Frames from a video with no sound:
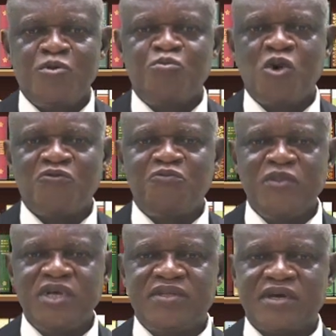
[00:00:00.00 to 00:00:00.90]
Both
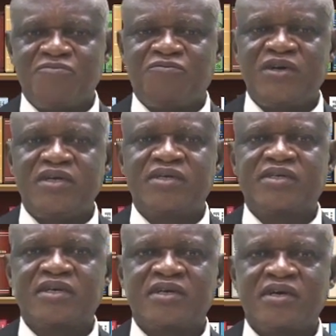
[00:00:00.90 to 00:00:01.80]
meat and
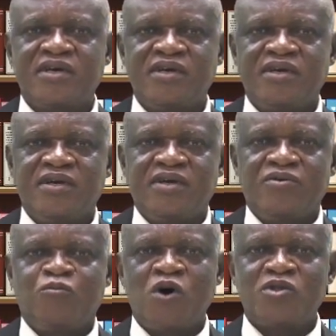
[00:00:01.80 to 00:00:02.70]
fish,
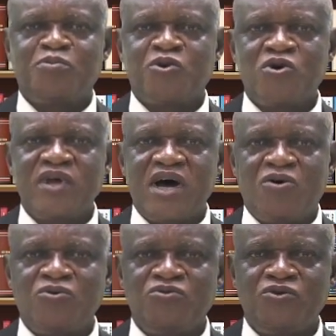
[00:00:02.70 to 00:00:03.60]
what
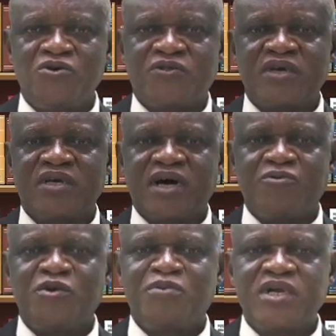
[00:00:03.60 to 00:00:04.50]
pronoun do you think can
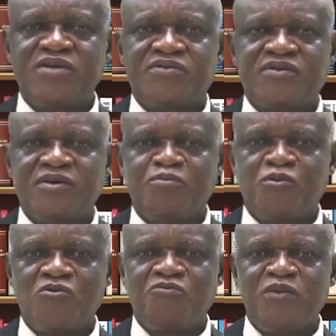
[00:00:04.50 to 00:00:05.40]
replace
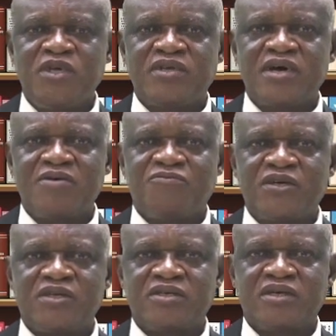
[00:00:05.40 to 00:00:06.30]
both meat and
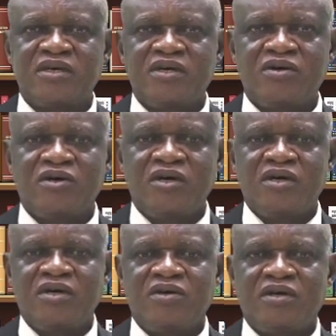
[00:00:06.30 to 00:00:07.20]
fish?
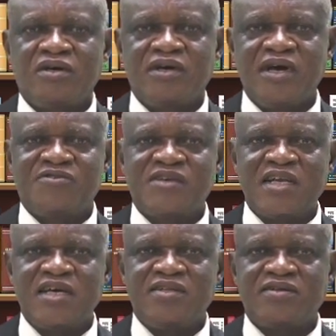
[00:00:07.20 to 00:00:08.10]

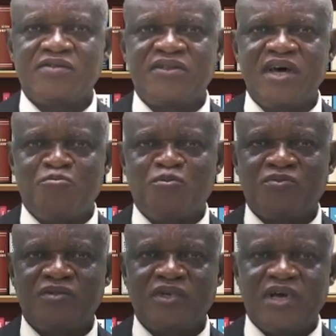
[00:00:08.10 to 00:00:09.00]
Excellent. Them.
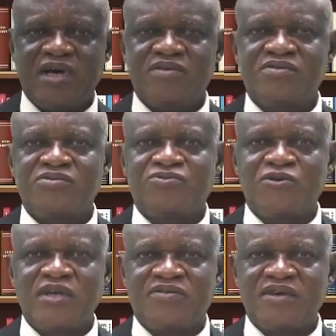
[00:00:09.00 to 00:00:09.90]
Yes. So
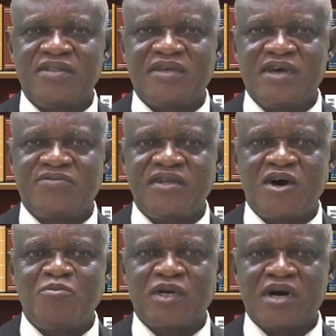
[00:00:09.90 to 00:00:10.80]
the sentence
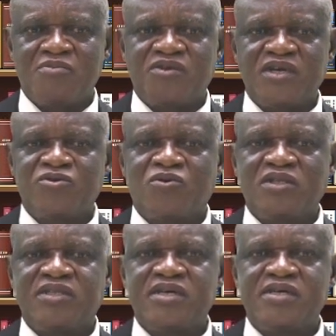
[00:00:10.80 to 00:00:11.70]
now becomes, it
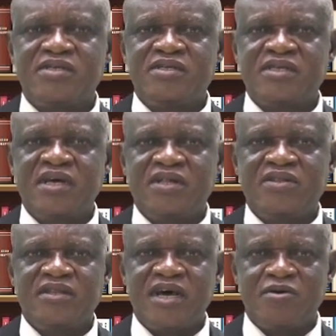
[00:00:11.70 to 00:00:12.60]
contains
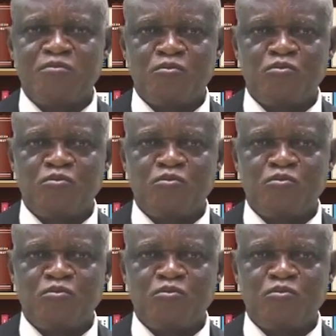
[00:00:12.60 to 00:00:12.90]
them.